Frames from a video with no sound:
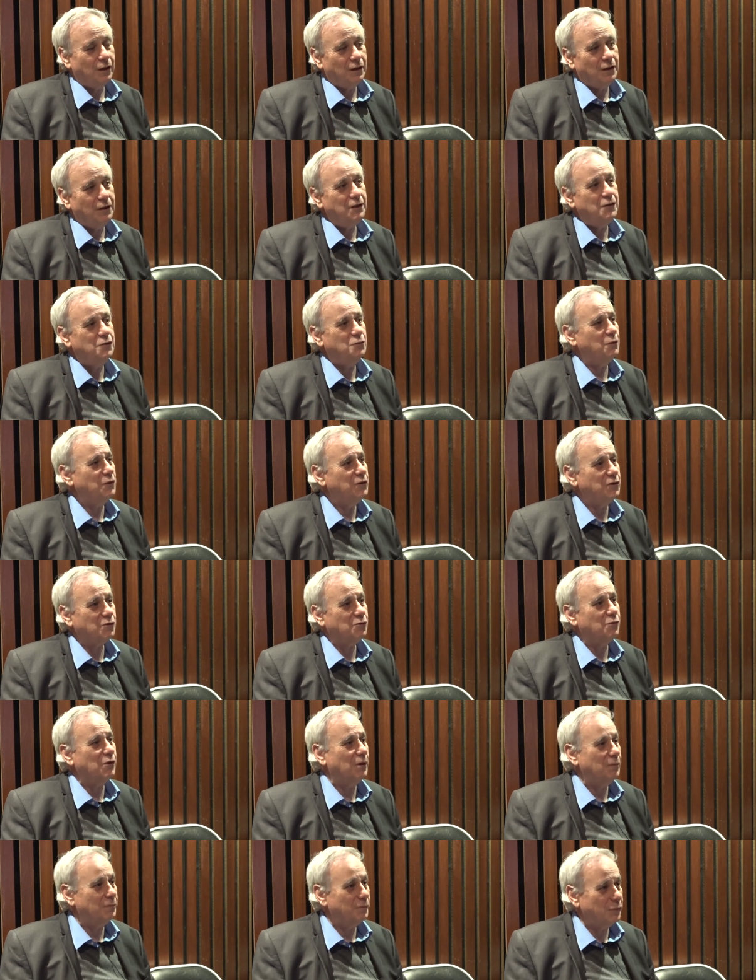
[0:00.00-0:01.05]
At least with
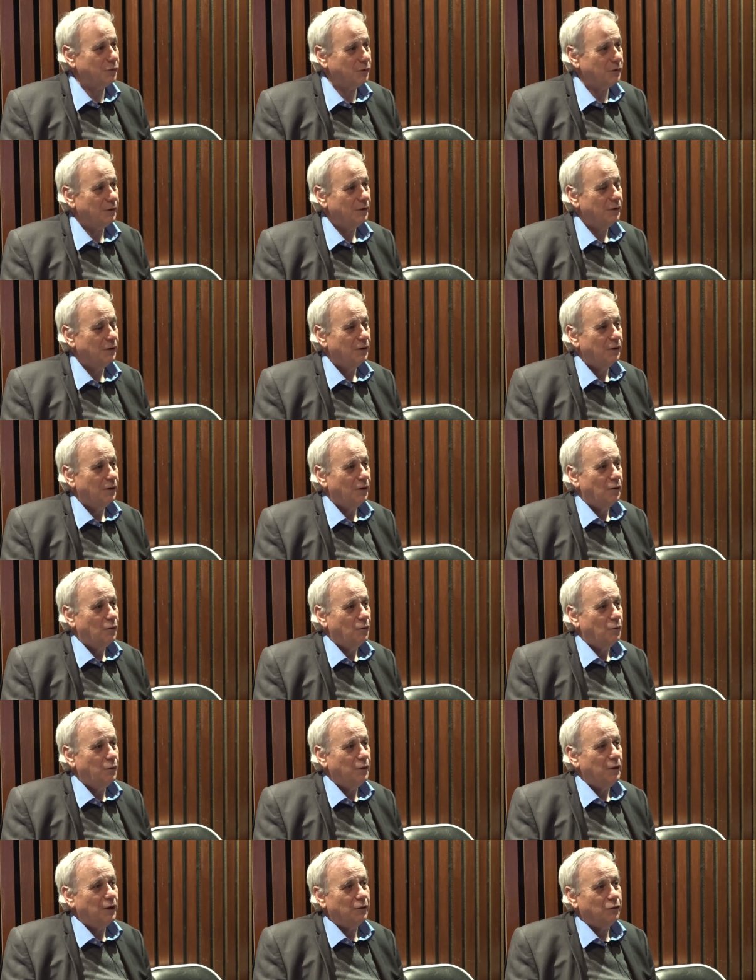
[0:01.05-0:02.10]
Trump,
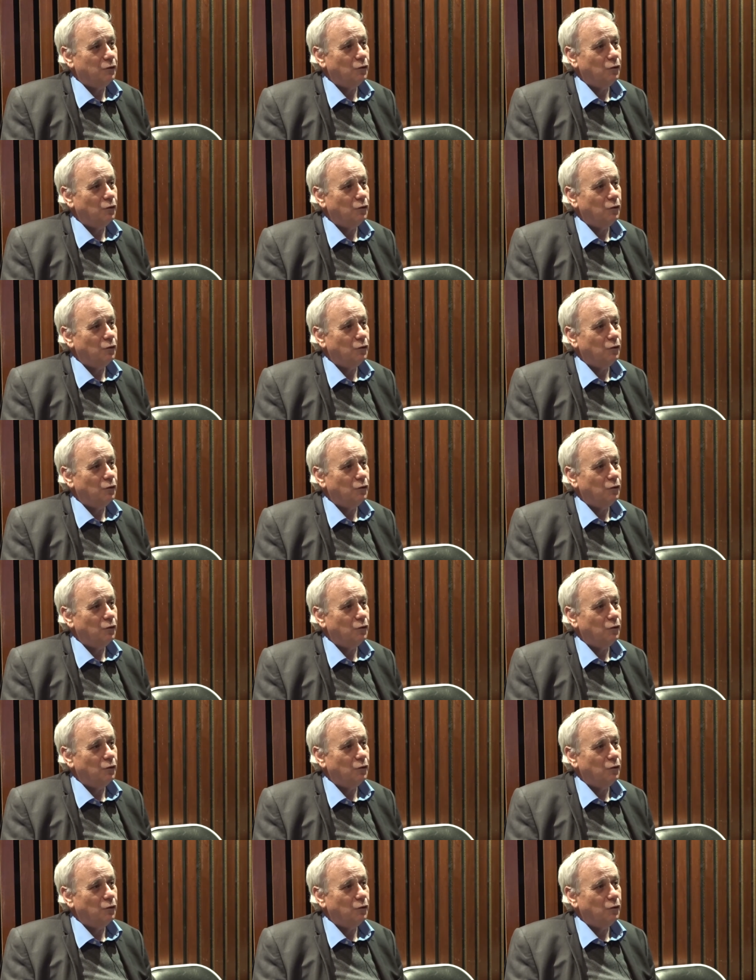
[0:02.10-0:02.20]
we are